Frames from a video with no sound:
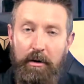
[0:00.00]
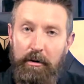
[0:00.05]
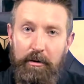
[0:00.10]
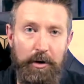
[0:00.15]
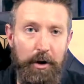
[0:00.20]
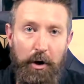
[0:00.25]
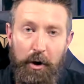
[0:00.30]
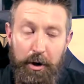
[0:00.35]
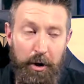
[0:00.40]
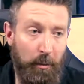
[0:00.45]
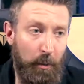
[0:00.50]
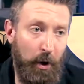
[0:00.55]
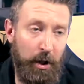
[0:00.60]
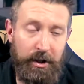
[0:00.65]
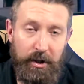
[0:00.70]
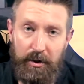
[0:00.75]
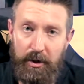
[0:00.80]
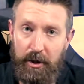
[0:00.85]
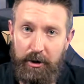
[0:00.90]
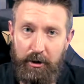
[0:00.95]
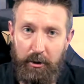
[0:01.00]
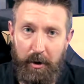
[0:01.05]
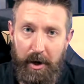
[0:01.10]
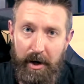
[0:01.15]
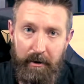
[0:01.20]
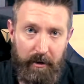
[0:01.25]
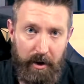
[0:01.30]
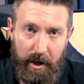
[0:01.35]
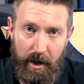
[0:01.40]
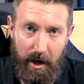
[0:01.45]
your purchase history,
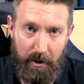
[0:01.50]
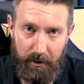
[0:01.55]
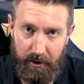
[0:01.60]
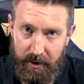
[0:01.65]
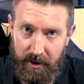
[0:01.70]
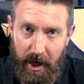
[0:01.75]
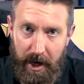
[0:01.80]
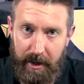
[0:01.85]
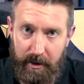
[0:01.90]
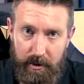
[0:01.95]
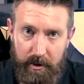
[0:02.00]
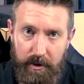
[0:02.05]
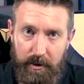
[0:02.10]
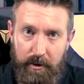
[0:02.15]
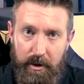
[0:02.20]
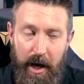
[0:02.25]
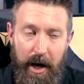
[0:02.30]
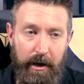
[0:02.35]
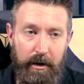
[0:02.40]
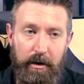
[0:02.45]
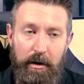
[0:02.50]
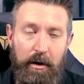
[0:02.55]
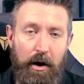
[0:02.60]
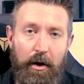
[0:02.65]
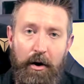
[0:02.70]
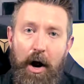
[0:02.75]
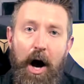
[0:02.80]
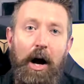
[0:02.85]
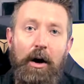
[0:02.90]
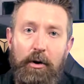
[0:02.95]
even at other sites that
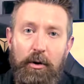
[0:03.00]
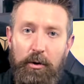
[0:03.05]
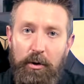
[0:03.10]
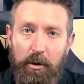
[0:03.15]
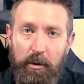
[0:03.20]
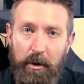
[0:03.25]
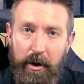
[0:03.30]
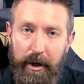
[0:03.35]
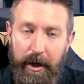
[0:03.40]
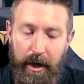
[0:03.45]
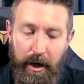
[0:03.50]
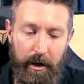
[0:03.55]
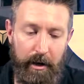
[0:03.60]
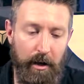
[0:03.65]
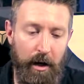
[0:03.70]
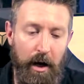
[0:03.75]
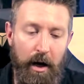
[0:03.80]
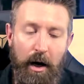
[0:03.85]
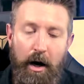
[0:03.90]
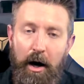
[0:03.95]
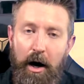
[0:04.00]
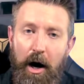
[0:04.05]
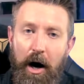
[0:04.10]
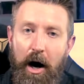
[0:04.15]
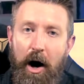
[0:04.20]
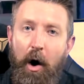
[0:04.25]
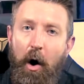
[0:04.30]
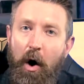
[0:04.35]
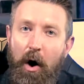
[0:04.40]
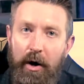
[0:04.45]
are not Google related,
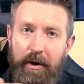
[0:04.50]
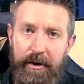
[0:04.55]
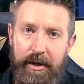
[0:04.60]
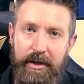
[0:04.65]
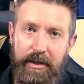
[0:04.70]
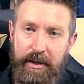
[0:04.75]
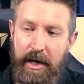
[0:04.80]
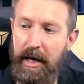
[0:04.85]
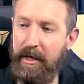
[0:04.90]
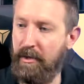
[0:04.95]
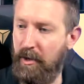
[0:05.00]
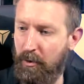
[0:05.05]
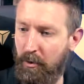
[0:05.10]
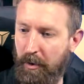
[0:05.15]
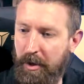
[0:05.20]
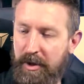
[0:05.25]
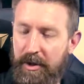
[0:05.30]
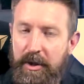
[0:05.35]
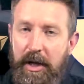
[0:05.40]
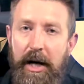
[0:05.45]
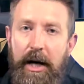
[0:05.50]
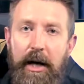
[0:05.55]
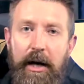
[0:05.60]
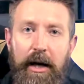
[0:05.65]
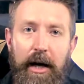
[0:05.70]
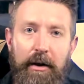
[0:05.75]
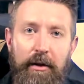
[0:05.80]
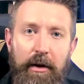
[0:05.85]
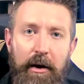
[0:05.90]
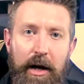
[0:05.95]
all these things, as we
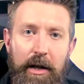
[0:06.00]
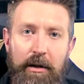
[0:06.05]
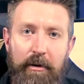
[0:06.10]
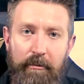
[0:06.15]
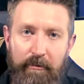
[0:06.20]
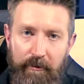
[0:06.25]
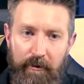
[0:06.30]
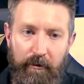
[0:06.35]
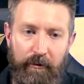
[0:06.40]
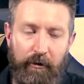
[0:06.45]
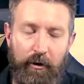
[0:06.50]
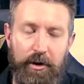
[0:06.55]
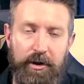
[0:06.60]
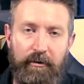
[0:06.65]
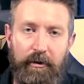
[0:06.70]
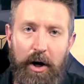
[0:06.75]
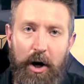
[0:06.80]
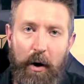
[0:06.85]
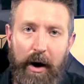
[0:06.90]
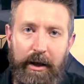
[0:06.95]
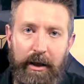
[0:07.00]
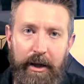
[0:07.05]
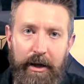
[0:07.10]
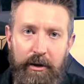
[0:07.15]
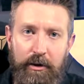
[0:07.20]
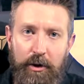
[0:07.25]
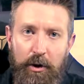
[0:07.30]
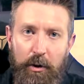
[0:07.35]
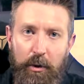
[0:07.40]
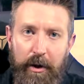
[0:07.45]
see in the first video I
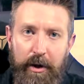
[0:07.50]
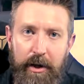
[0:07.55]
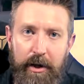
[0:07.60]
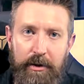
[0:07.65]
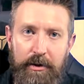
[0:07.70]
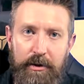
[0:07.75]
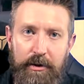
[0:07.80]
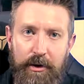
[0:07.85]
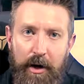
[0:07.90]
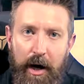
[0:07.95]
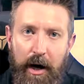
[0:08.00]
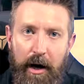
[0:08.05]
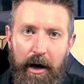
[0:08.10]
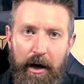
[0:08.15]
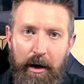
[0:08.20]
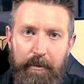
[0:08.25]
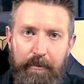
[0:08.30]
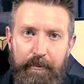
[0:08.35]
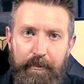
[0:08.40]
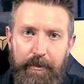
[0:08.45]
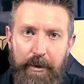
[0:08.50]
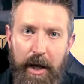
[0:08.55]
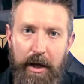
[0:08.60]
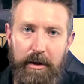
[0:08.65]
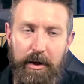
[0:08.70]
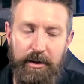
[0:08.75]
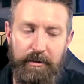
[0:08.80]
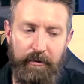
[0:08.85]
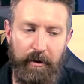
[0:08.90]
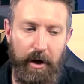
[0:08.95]
linked to in this
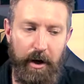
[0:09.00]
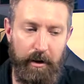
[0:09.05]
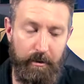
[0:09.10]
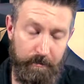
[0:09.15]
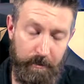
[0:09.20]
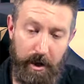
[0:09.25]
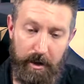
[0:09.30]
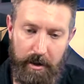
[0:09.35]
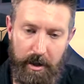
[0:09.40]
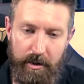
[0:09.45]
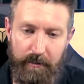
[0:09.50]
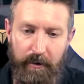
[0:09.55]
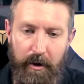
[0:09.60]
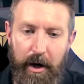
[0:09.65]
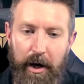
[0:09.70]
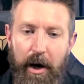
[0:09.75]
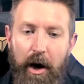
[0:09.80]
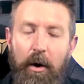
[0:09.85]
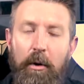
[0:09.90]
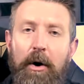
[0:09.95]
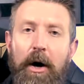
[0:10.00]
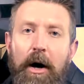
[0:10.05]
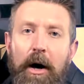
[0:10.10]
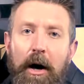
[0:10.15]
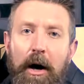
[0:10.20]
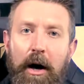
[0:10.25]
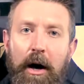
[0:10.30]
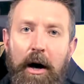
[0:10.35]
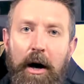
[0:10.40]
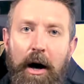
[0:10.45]
video,
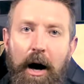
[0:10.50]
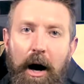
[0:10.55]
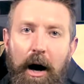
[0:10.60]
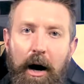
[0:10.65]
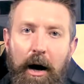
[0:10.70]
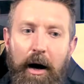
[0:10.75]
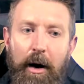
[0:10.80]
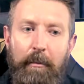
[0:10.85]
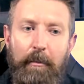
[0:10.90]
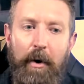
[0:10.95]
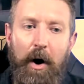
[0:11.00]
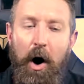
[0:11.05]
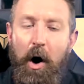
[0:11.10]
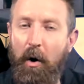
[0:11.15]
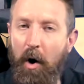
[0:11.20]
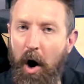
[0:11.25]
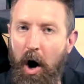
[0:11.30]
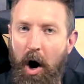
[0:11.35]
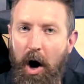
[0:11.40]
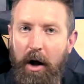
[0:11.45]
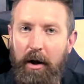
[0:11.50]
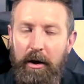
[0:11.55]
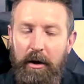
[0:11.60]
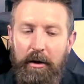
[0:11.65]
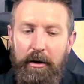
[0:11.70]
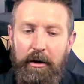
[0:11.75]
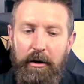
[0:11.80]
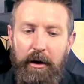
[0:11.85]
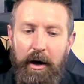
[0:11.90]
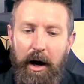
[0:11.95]
are
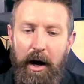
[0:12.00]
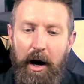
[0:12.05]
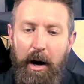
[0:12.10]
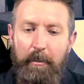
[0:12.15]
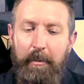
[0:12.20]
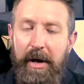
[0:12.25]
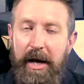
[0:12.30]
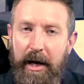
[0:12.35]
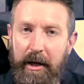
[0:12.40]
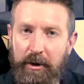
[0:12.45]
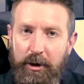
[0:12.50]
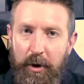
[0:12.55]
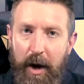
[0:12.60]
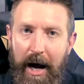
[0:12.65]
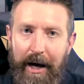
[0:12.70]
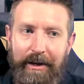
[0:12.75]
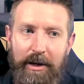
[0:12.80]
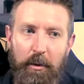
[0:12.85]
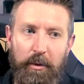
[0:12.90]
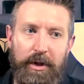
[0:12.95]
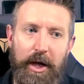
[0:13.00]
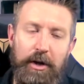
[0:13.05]
all being tracked. Now, what